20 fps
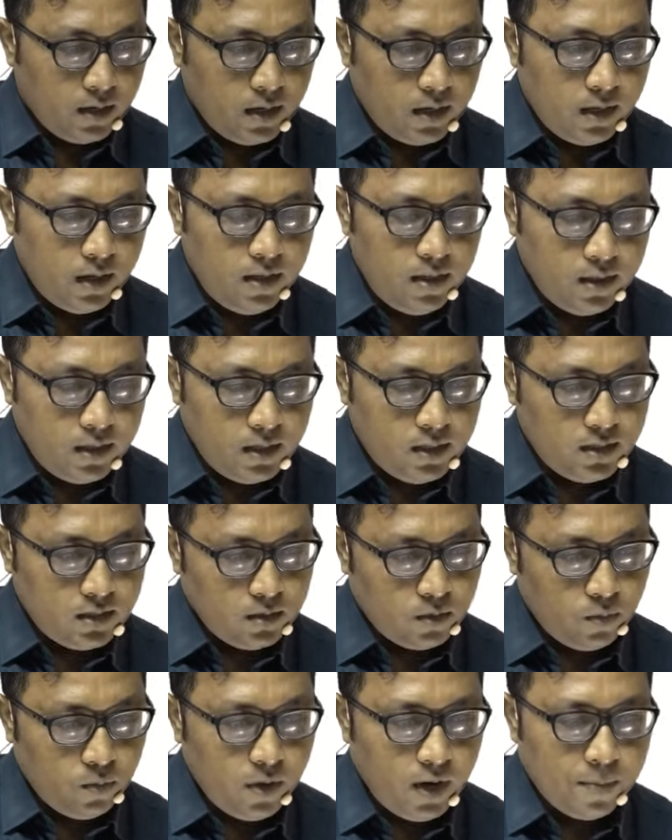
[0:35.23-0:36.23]
in this
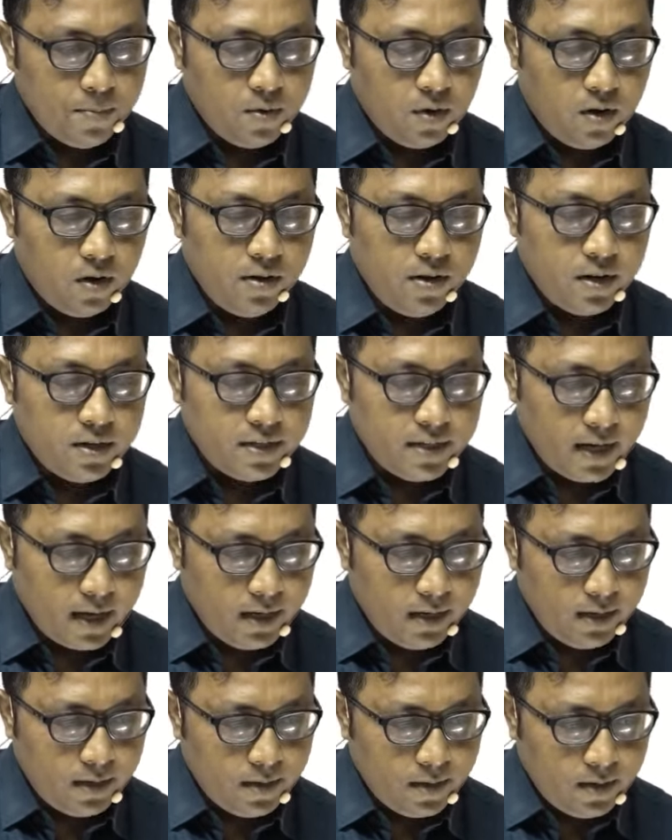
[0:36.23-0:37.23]
we have to
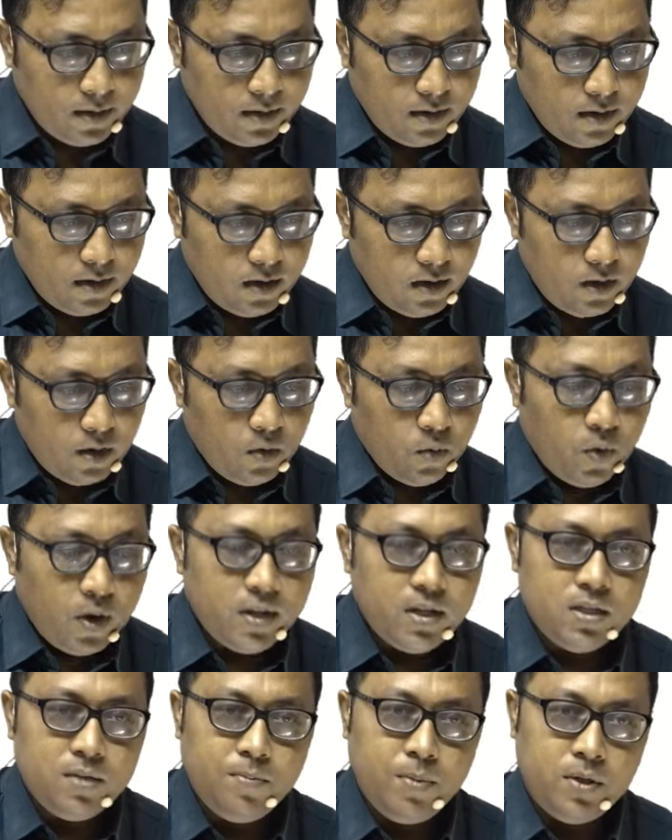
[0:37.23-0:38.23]
understand what
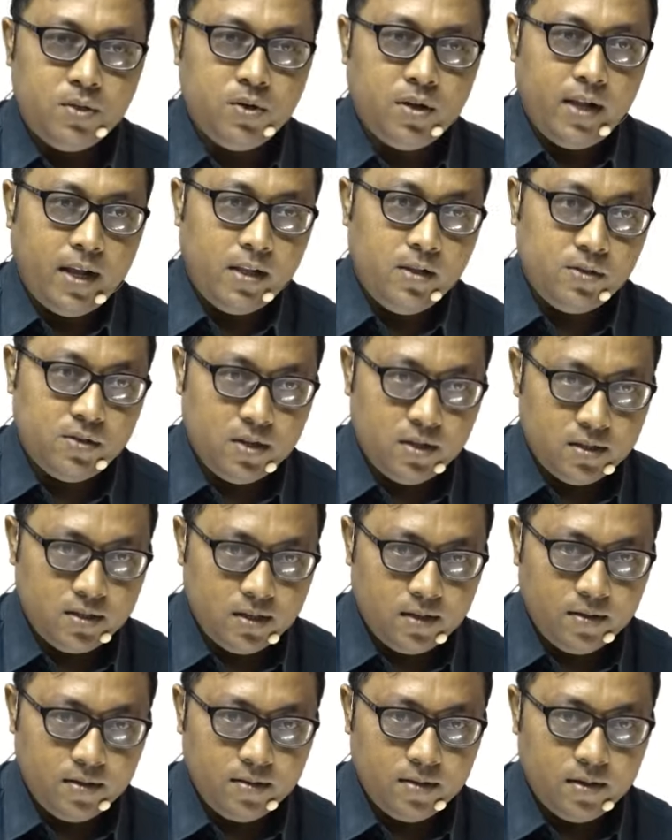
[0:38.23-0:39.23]
is visual
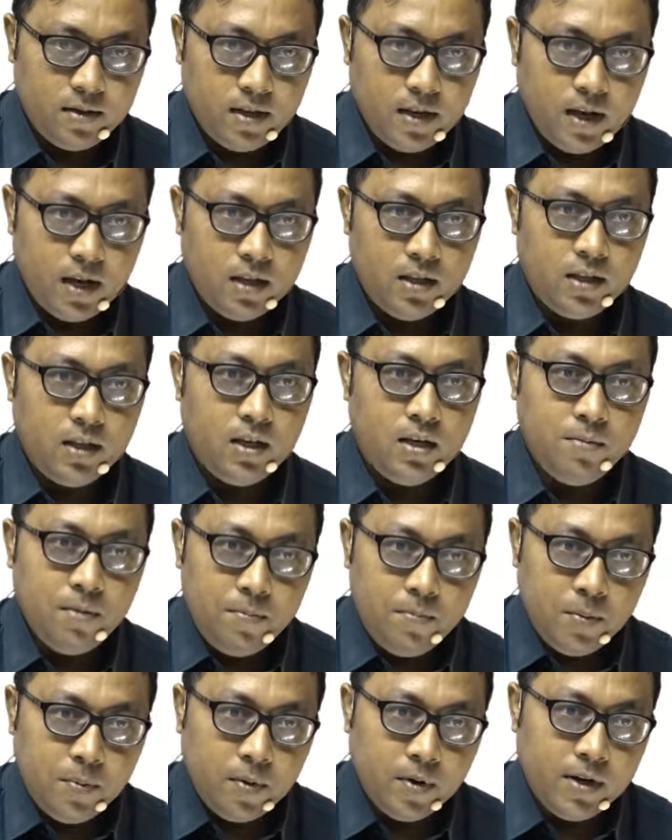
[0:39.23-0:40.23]
hallucination, and even
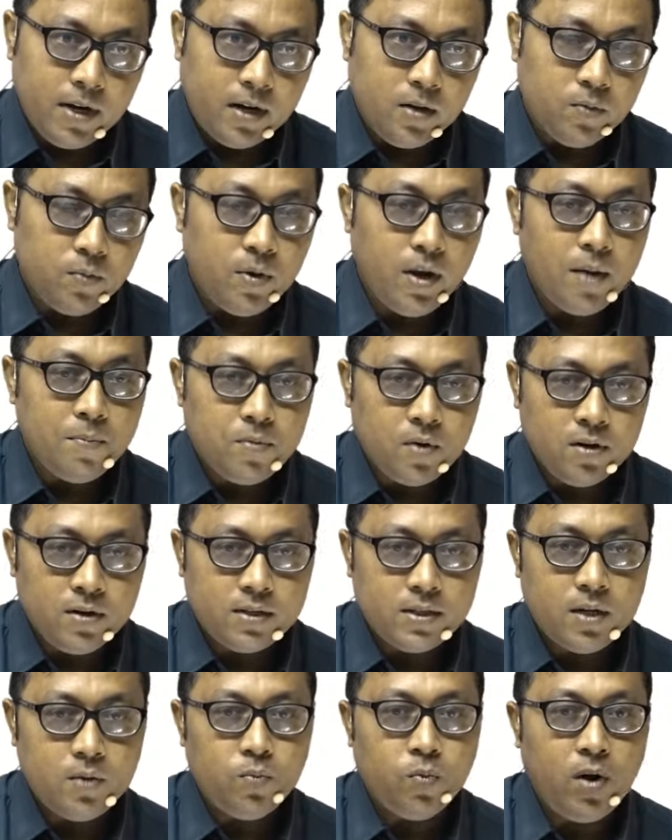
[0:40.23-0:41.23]
before that we have to
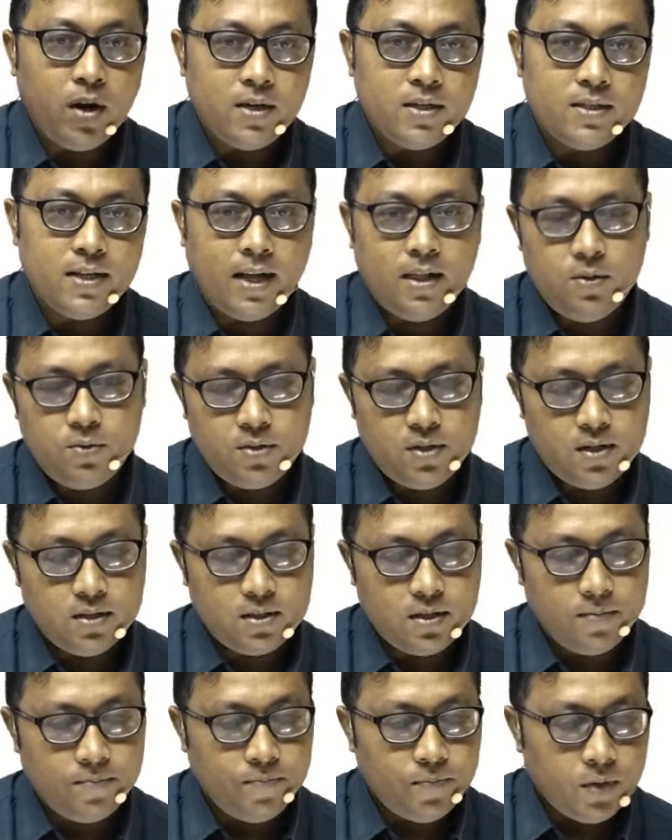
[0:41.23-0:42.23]
understand what is
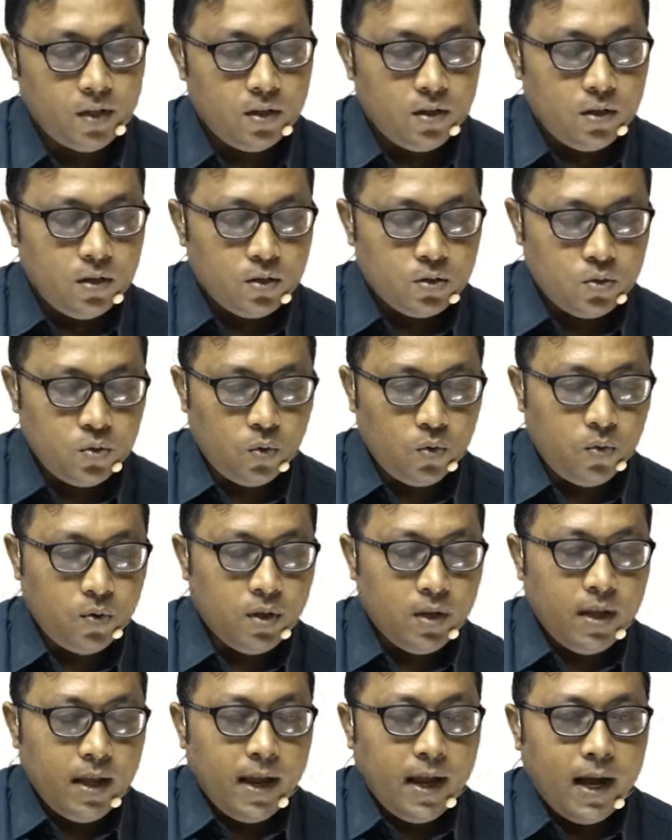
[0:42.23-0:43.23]
hallucination. So
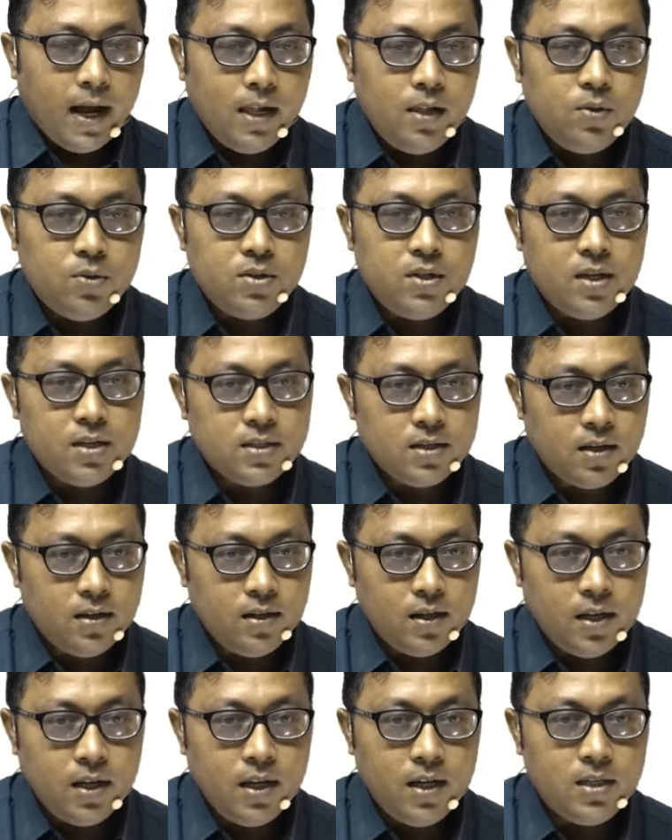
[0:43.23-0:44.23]

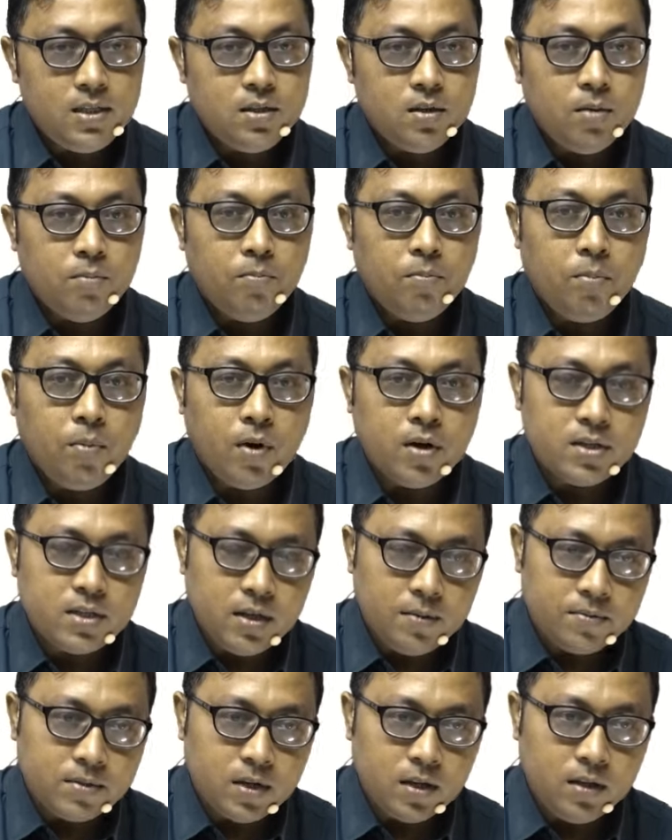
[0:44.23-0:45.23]
hallucination is
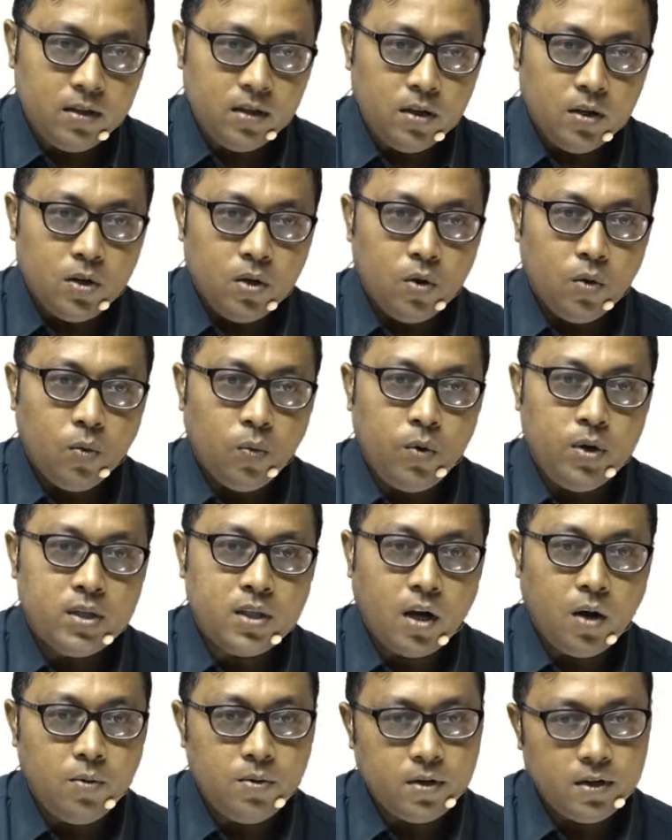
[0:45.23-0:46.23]
perception
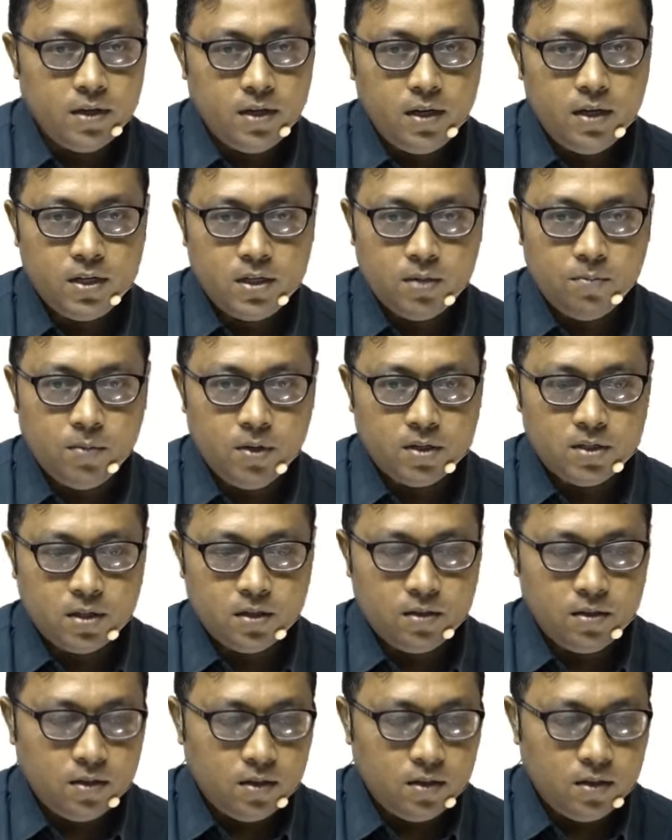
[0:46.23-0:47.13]
without stimulation.